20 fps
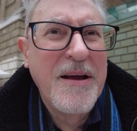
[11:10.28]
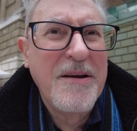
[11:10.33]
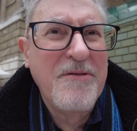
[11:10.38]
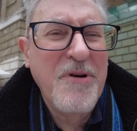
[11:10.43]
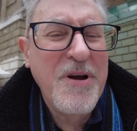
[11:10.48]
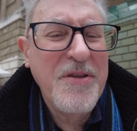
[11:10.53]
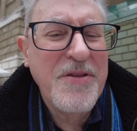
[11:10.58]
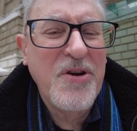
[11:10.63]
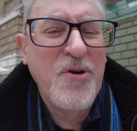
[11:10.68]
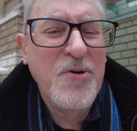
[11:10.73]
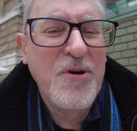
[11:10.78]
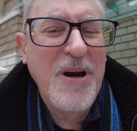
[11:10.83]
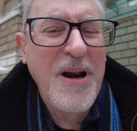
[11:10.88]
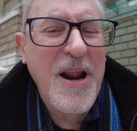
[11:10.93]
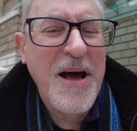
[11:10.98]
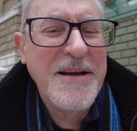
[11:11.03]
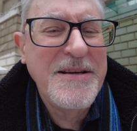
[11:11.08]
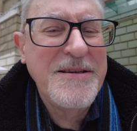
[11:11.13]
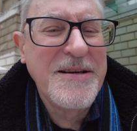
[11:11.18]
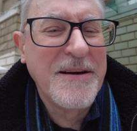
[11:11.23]
rather good
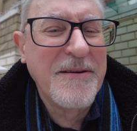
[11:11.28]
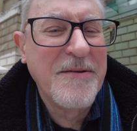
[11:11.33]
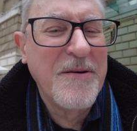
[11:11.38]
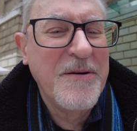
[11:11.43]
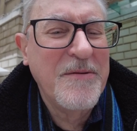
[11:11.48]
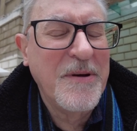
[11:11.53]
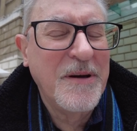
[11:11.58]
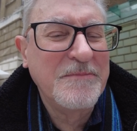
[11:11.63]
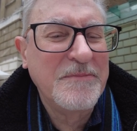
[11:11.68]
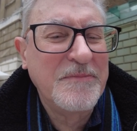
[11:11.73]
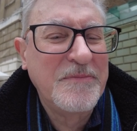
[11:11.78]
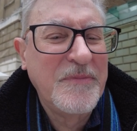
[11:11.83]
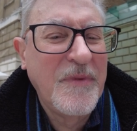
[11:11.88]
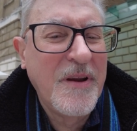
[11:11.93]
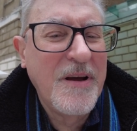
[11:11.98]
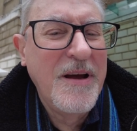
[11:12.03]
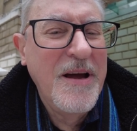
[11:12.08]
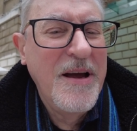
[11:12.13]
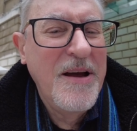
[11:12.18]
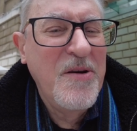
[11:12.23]
lighting,
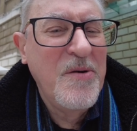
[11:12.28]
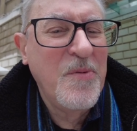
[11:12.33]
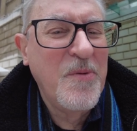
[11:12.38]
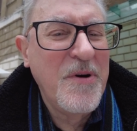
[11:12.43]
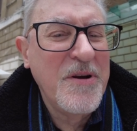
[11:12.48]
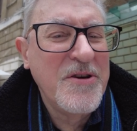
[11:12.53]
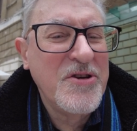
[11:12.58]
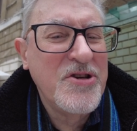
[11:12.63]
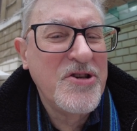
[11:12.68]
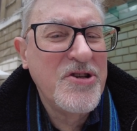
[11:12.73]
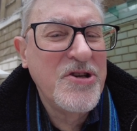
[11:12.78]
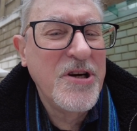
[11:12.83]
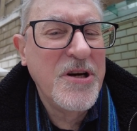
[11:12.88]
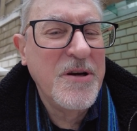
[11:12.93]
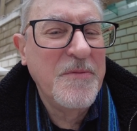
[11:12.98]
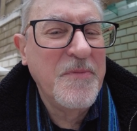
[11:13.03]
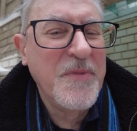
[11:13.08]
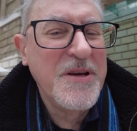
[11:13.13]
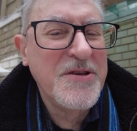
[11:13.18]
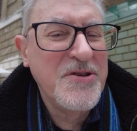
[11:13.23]
which
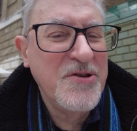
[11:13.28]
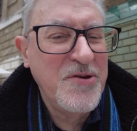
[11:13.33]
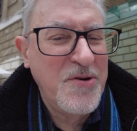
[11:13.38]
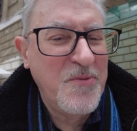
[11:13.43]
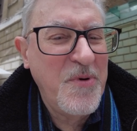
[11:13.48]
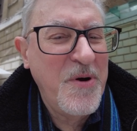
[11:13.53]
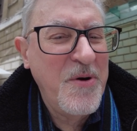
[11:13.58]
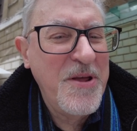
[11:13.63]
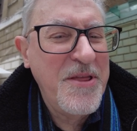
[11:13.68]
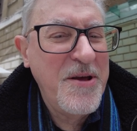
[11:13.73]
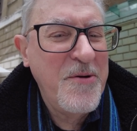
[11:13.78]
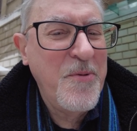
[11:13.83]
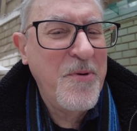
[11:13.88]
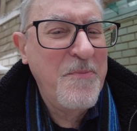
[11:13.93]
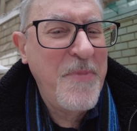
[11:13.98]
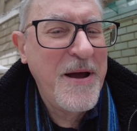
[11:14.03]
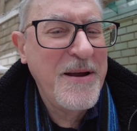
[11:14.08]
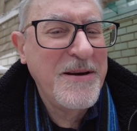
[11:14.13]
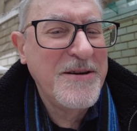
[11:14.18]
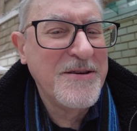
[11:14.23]
is not where they were
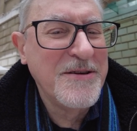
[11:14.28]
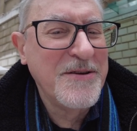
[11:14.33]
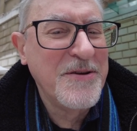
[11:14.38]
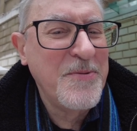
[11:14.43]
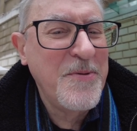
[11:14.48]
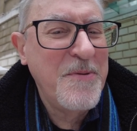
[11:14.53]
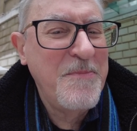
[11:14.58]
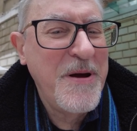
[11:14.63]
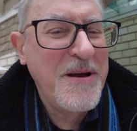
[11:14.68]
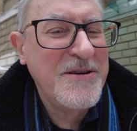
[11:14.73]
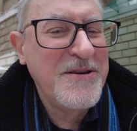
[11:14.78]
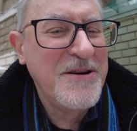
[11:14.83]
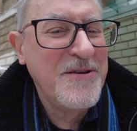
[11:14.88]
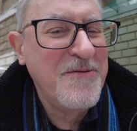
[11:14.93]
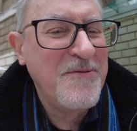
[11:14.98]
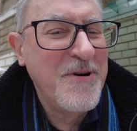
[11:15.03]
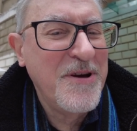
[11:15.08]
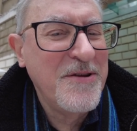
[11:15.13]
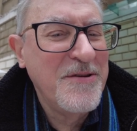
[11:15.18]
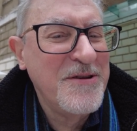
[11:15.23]
painted. They were painted
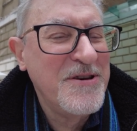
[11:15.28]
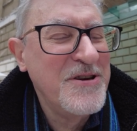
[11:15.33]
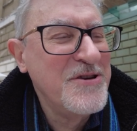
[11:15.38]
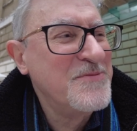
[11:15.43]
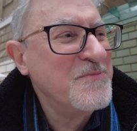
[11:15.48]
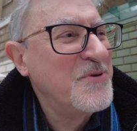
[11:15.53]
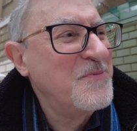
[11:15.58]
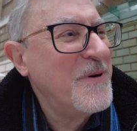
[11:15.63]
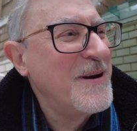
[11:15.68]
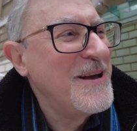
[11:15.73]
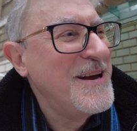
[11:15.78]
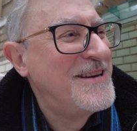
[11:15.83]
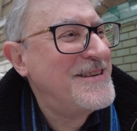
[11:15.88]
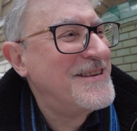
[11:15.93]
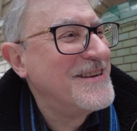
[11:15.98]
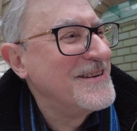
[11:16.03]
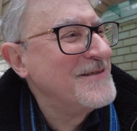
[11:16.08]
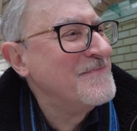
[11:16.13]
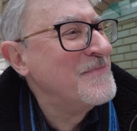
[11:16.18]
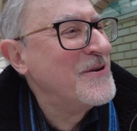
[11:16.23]
in rather dismal
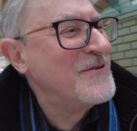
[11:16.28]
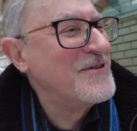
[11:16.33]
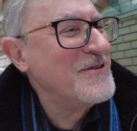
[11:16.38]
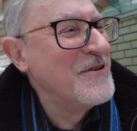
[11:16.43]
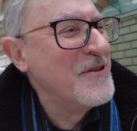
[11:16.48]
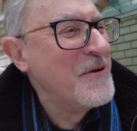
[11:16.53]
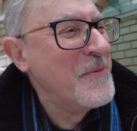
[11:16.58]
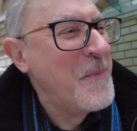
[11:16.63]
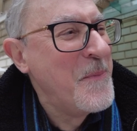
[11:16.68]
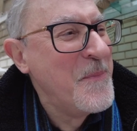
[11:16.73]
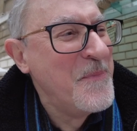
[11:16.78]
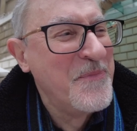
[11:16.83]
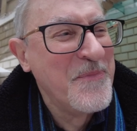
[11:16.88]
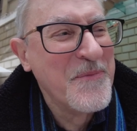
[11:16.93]
places, most of them.